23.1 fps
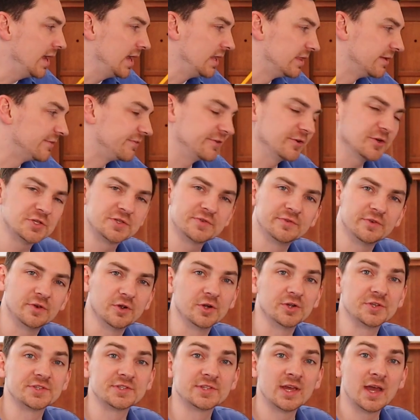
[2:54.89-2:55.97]
In the first
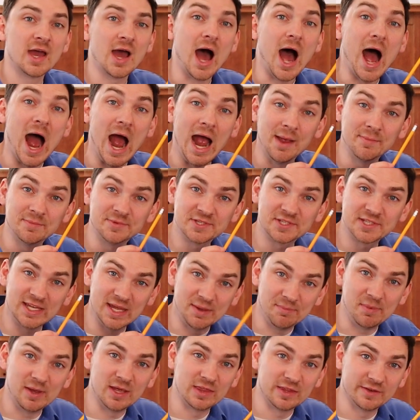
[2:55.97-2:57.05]
verse, I'm
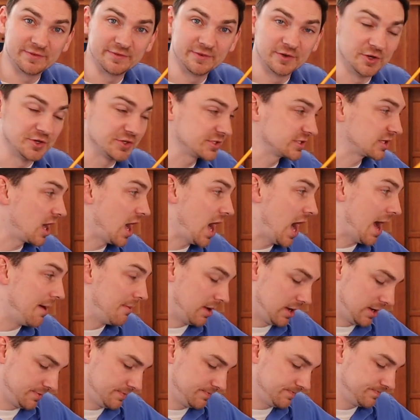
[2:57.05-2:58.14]
skipping the first
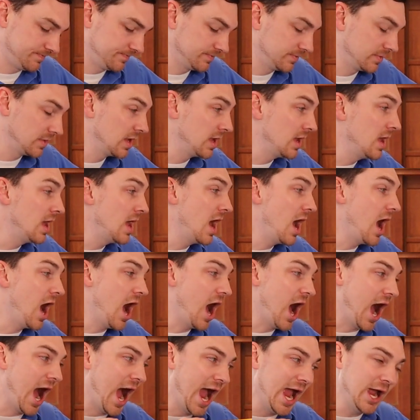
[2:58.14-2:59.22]
comma.
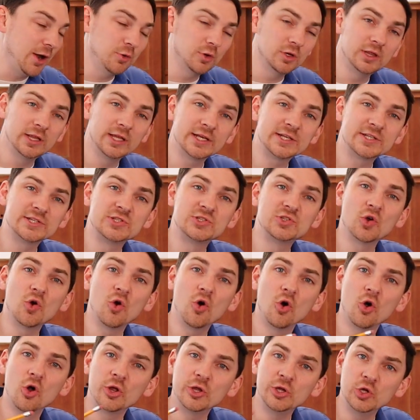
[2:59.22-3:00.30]
I will
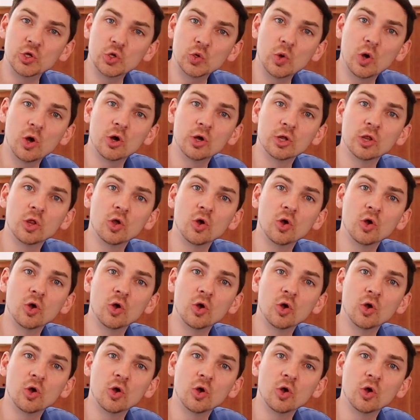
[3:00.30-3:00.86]
extol you, O